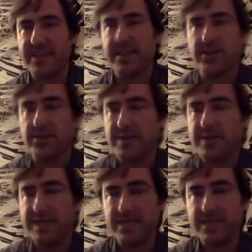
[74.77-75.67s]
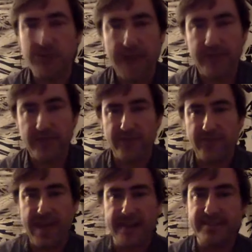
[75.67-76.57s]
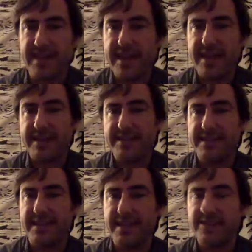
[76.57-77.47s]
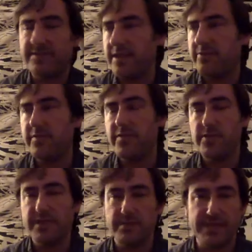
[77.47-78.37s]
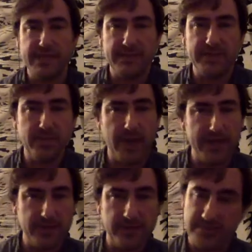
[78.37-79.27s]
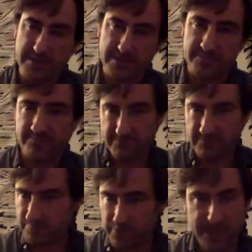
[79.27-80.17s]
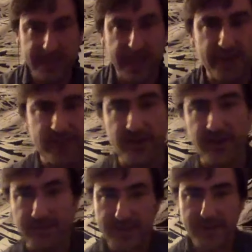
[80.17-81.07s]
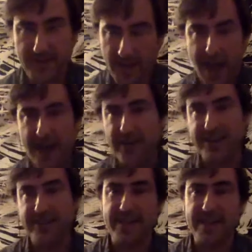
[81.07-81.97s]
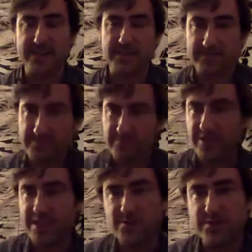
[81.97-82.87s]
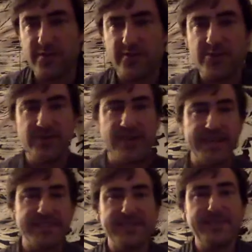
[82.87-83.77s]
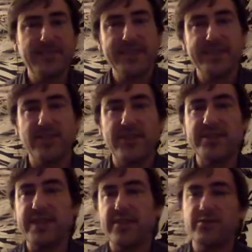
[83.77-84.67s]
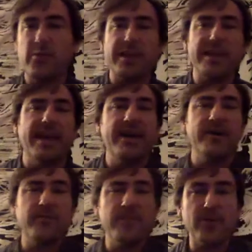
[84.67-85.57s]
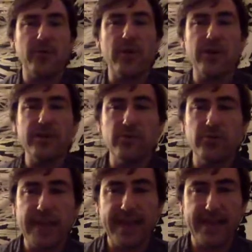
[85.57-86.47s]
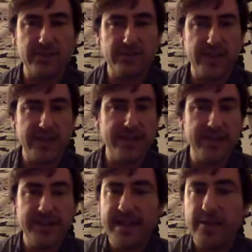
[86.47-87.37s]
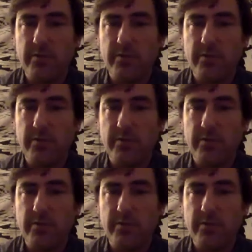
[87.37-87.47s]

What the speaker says: can also be listened to after the fact and reviewed as many times as possible, which is pretty scary for our end of things, but really useful for you guys. So here's how it's working. We're on Google Hangouts over here. We're